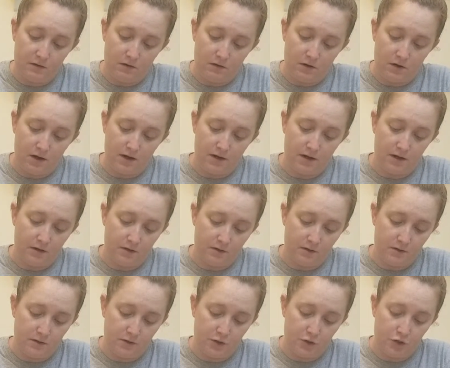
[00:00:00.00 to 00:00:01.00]
on
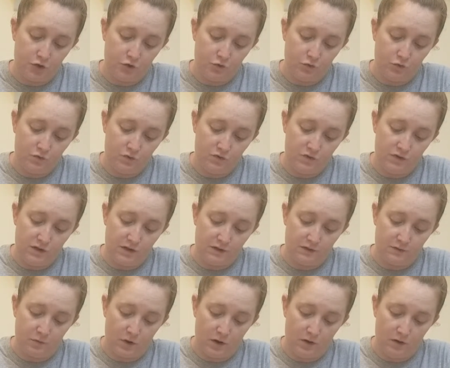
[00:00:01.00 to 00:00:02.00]
shoes
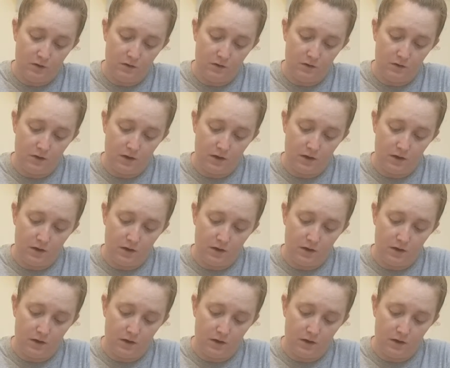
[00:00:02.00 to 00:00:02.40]
as well.